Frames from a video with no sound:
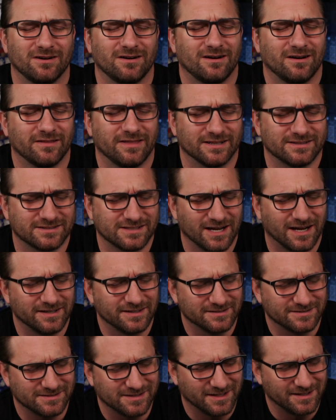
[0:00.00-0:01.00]
Oh, that's
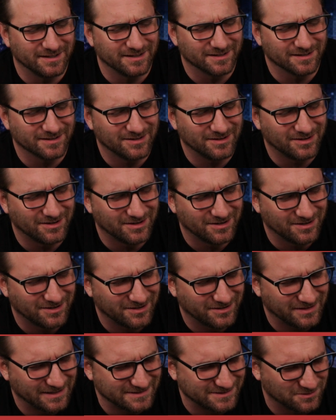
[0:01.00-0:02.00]
condescending.
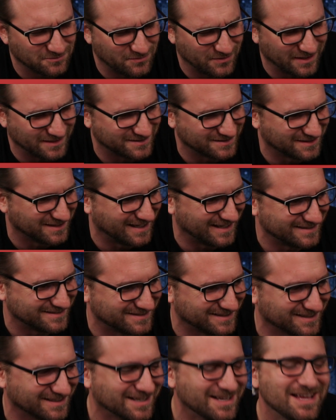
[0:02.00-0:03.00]
Oh, that's
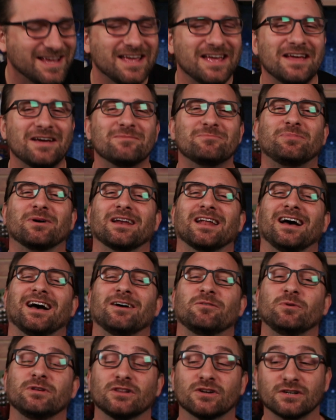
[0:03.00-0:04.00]
infantilizing.
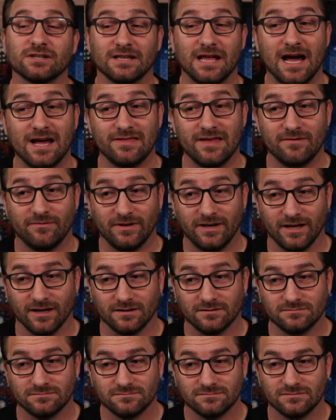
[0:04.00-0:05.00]
But we learned a lot in that
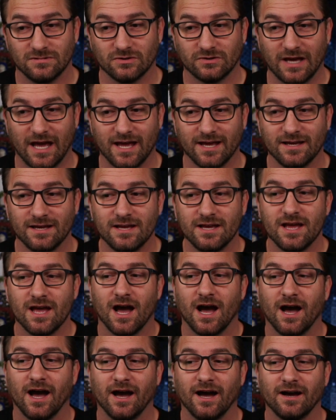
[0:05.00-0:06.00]
video, okay?
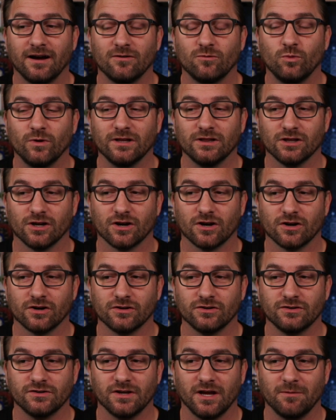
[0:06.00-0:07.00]
We
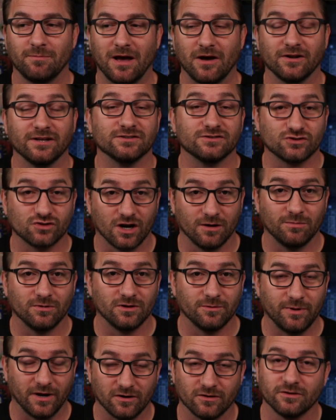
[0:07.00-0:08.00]
learned about his
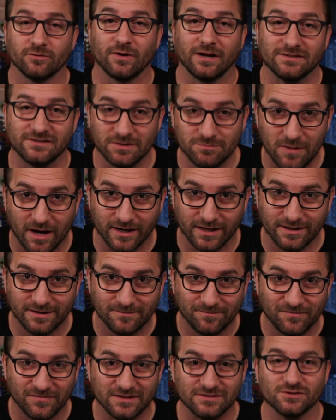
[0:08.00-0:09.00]
trouble apparently raising money.
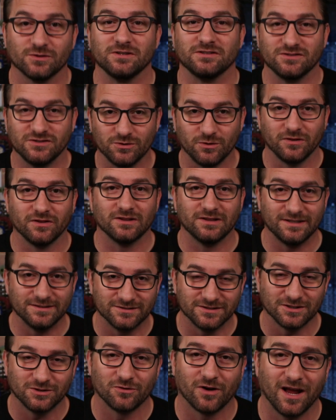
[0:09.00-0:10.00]
And so he's doing the
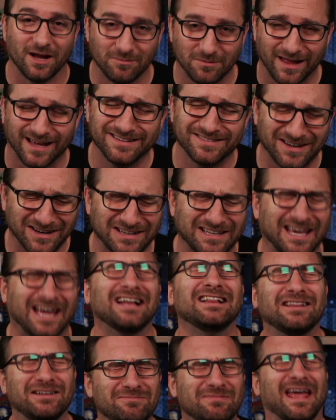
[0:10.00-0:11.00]
Lindsey Graham like, they're
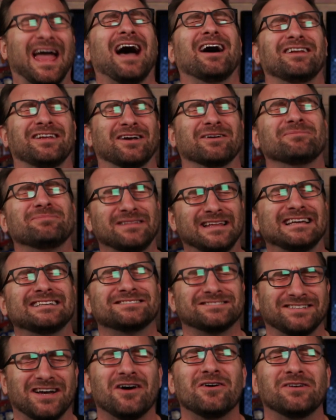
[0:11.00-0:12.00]
killing me out here.
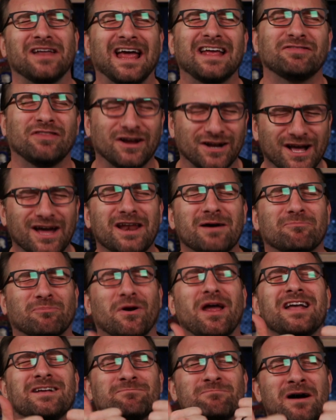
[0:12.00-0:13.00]
Please donate. They're going to
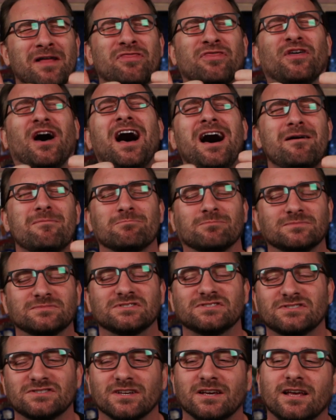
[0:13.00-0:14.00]
break my thumbs.